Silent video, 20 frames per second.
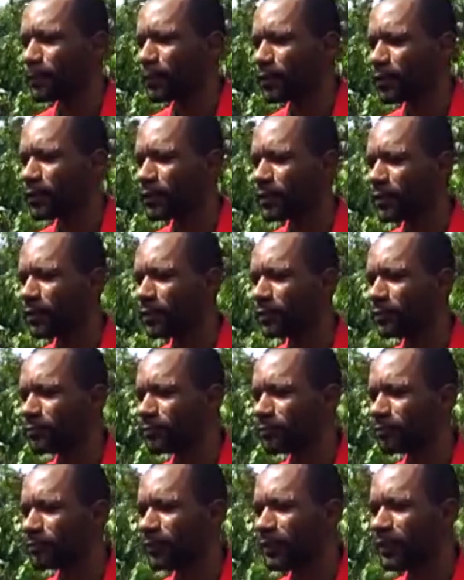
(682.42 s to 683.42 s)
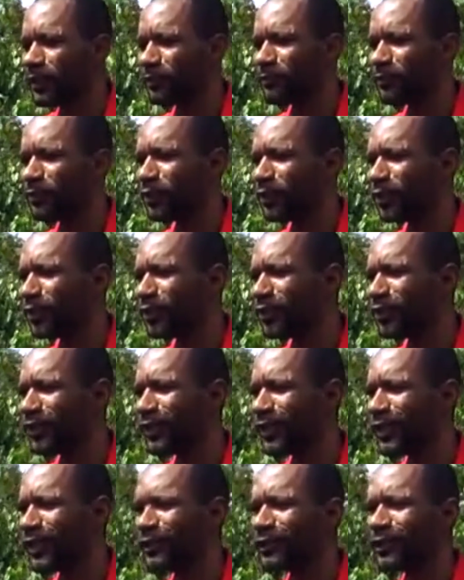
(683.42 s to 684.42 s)
So even though
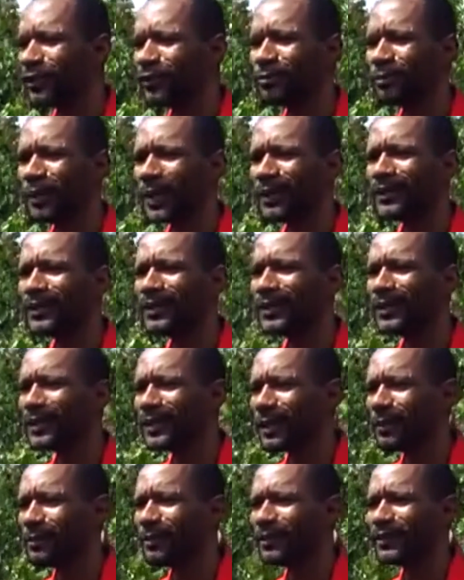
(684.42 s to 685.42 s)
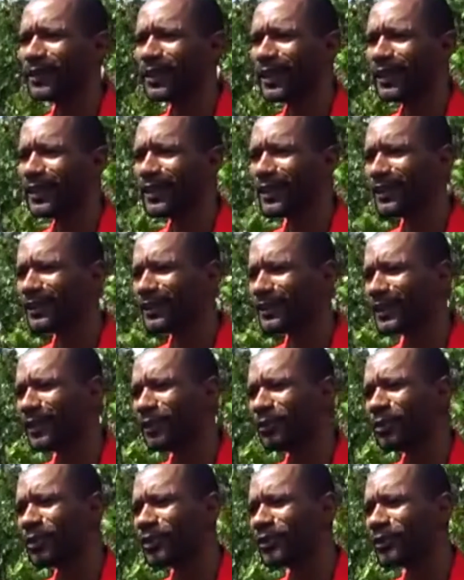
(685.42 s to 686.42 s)
a lot of bad things happened that year, still
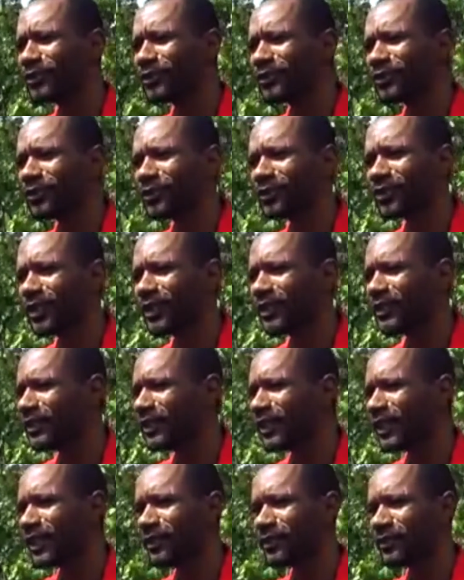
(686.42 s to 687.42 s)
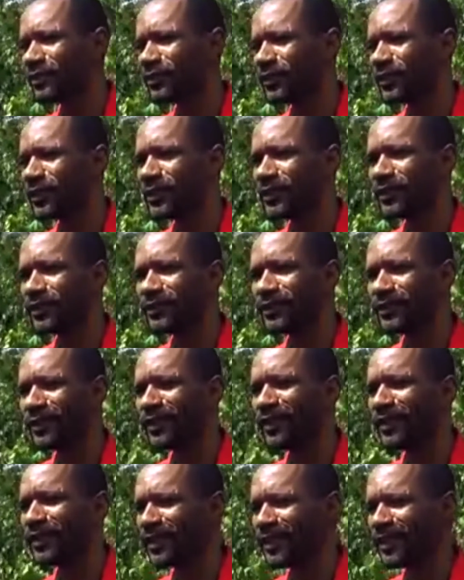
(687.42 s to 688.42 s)
wouldn't write it off, you know.
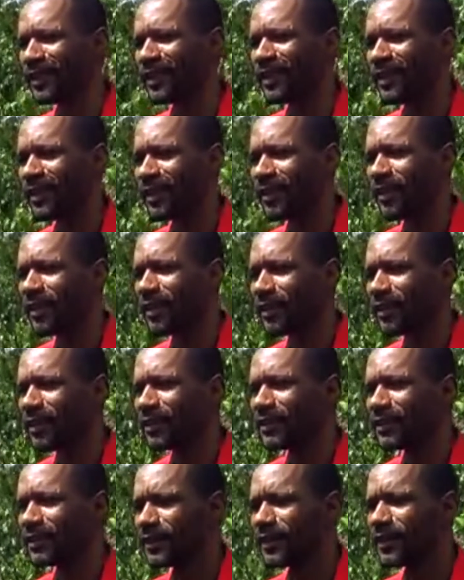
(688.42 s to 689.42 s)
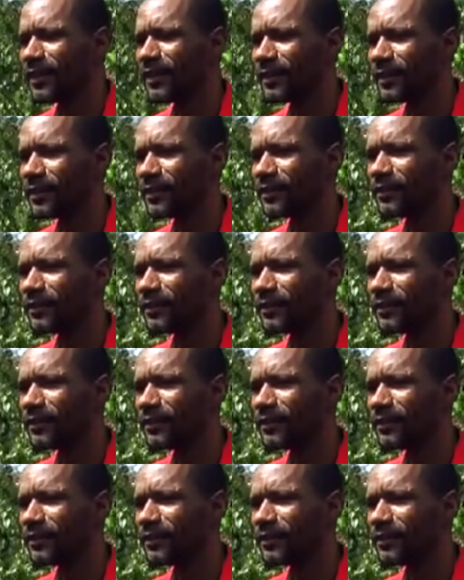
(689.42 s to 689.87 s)
Still